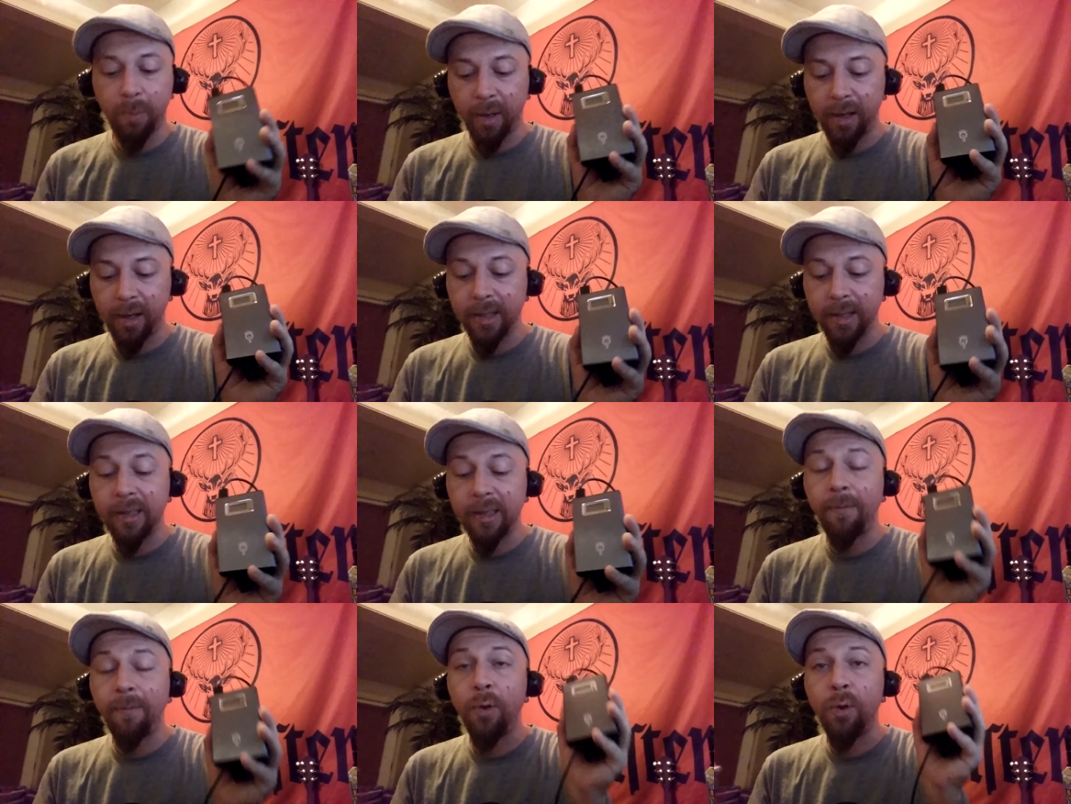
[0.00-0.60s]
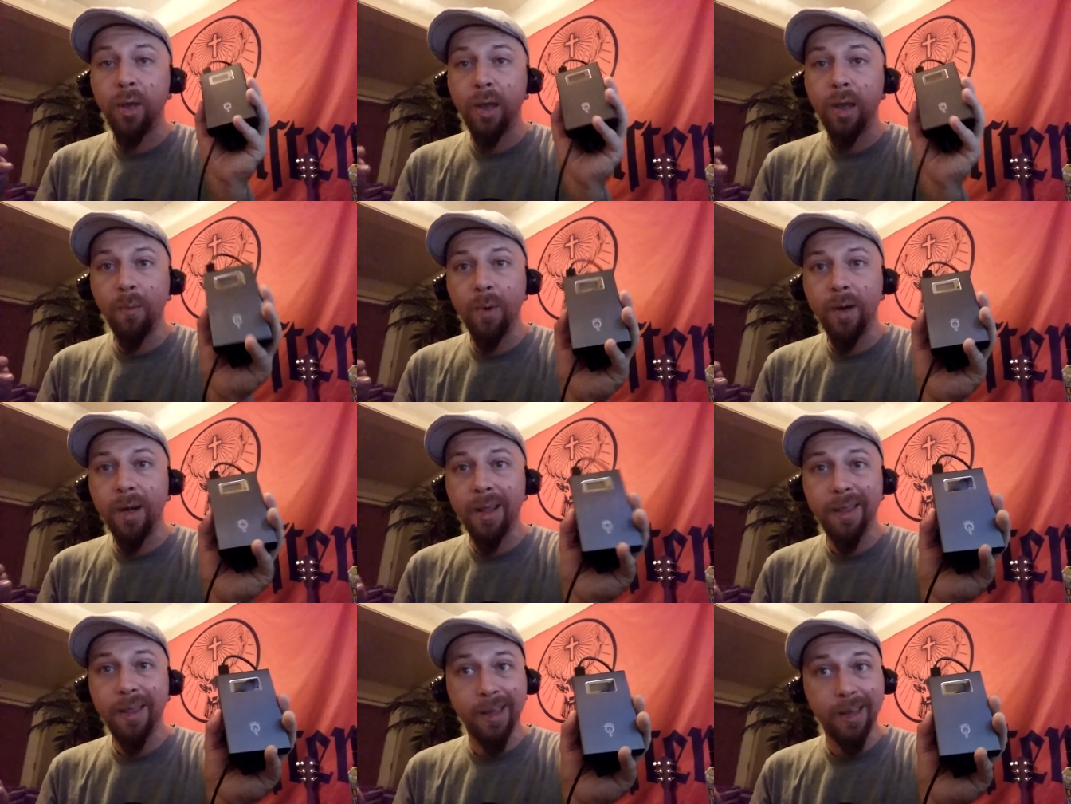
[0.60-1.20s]
Because if you get
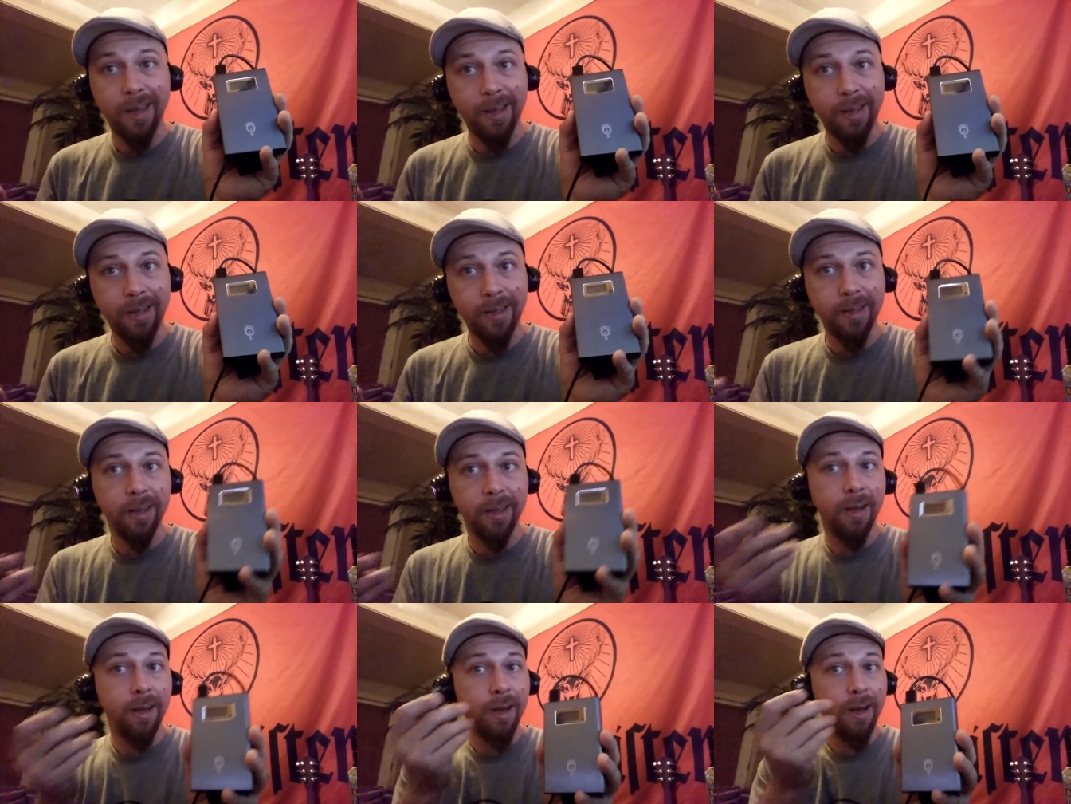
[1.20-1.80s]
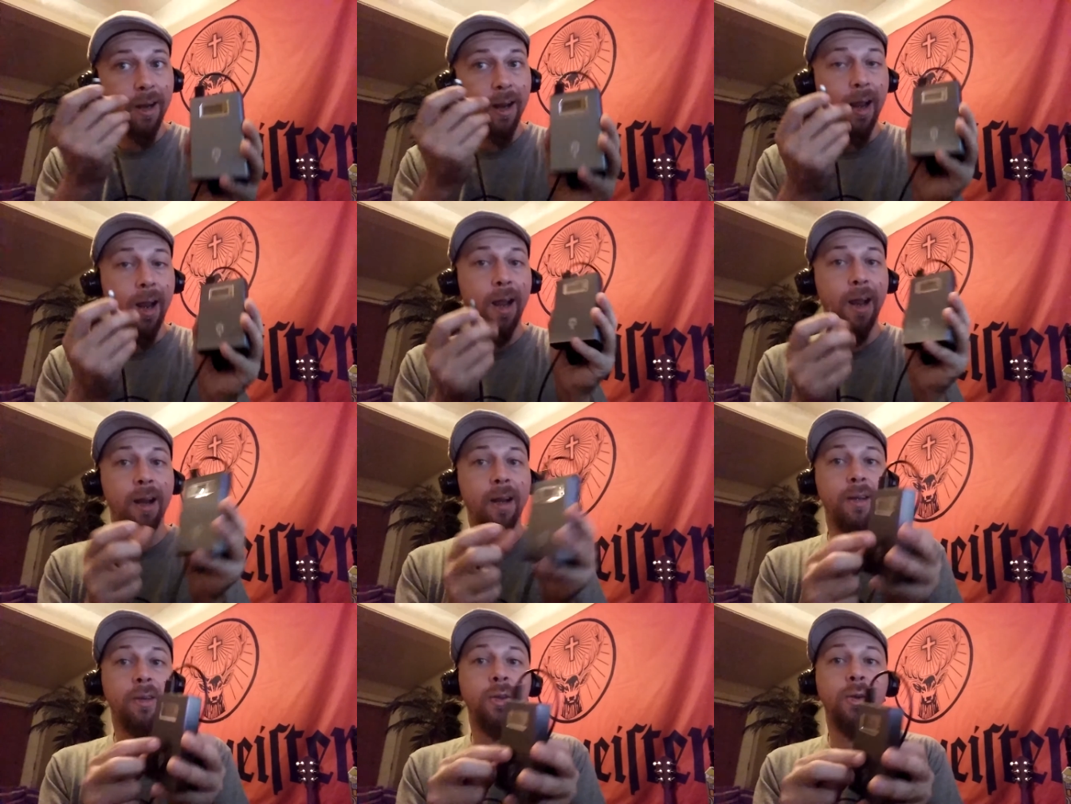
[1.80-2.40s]
one of these
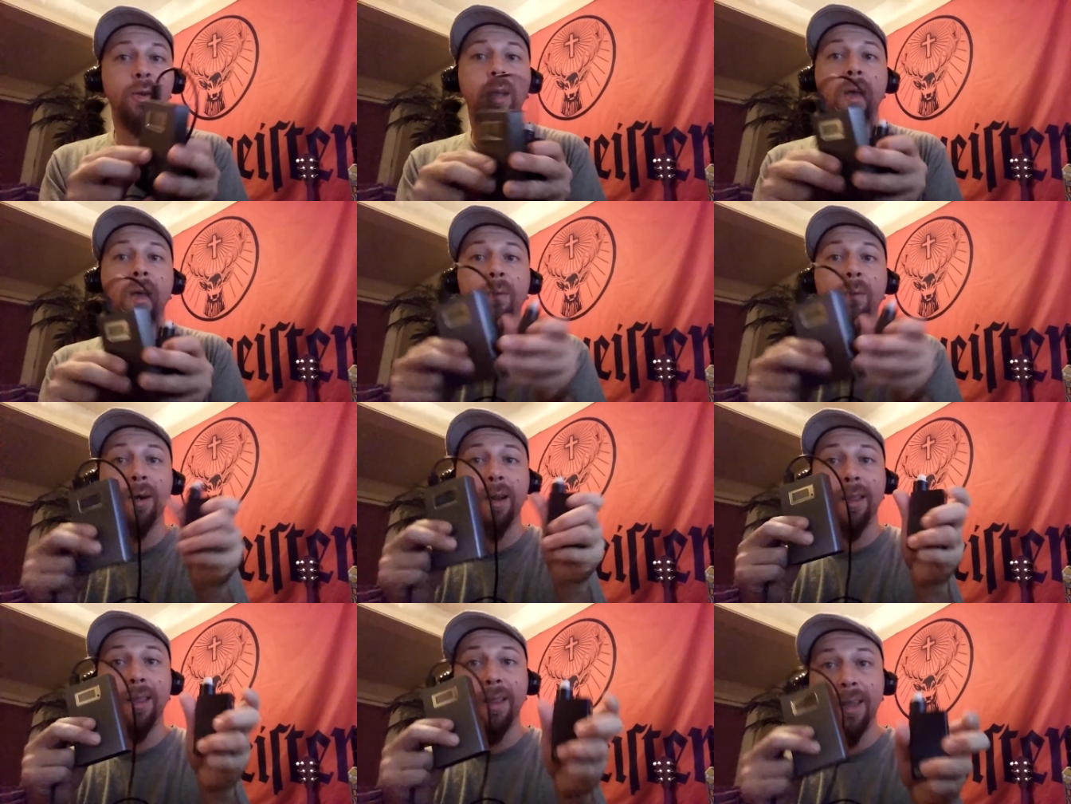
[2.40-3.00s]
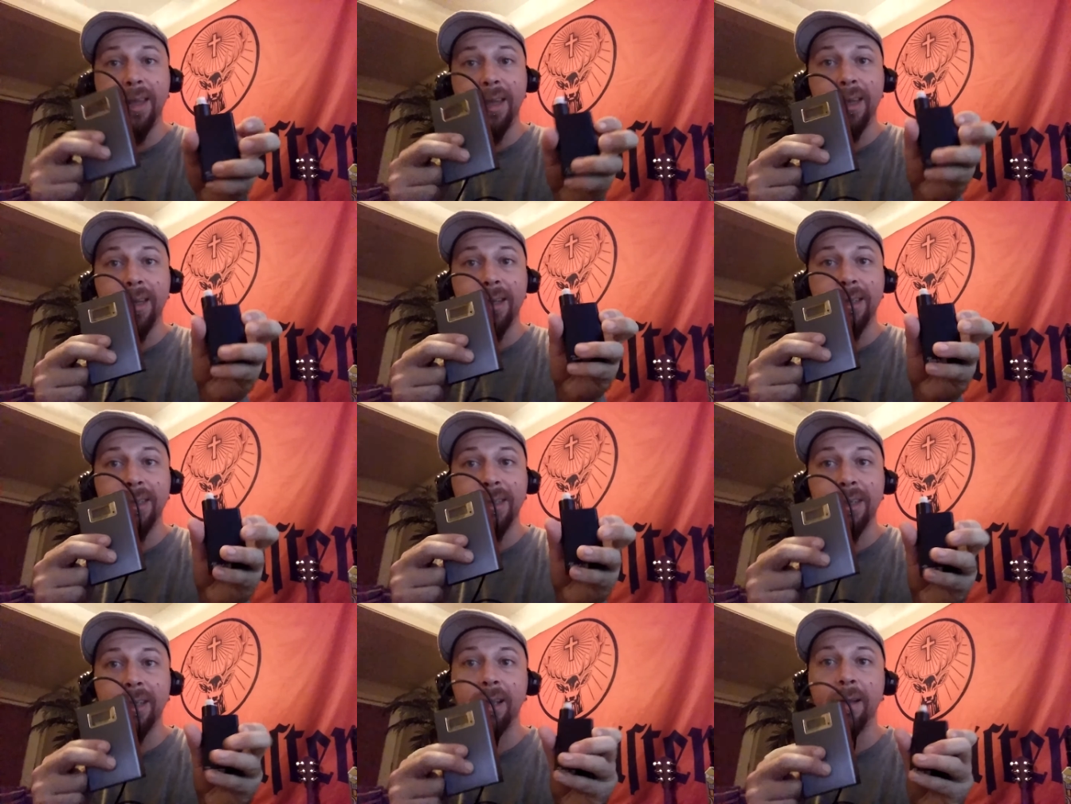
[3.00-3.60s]
and you get one of
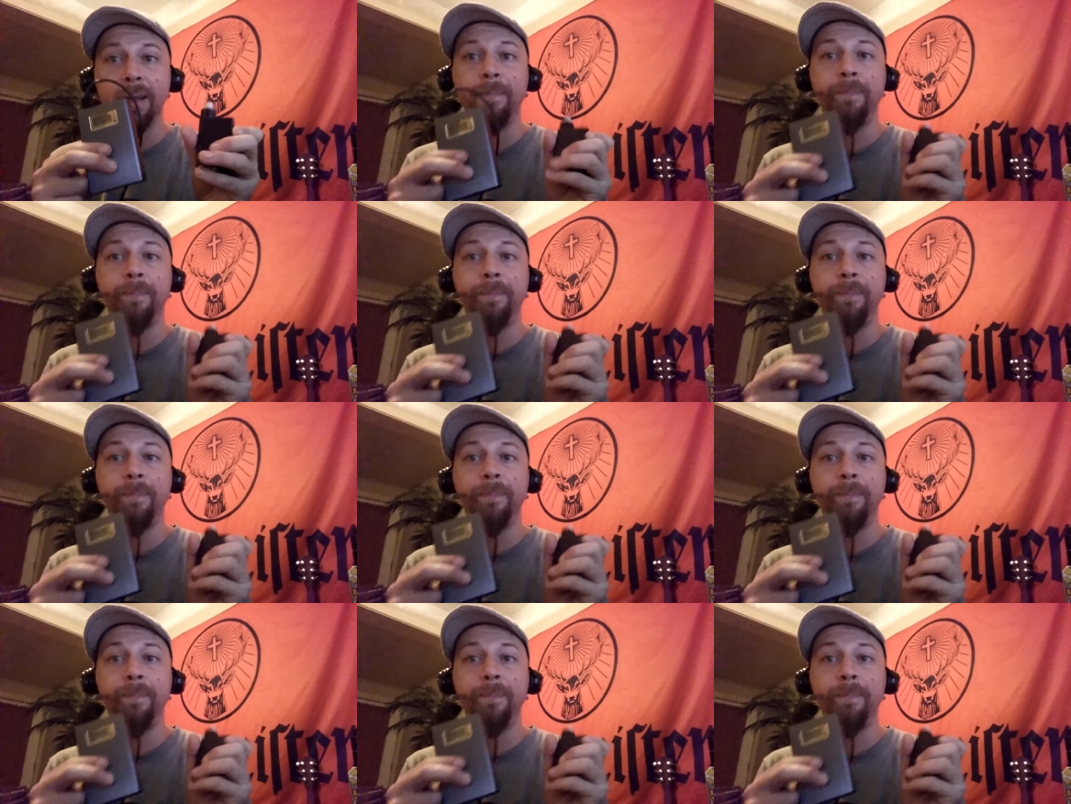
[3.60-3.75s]
these,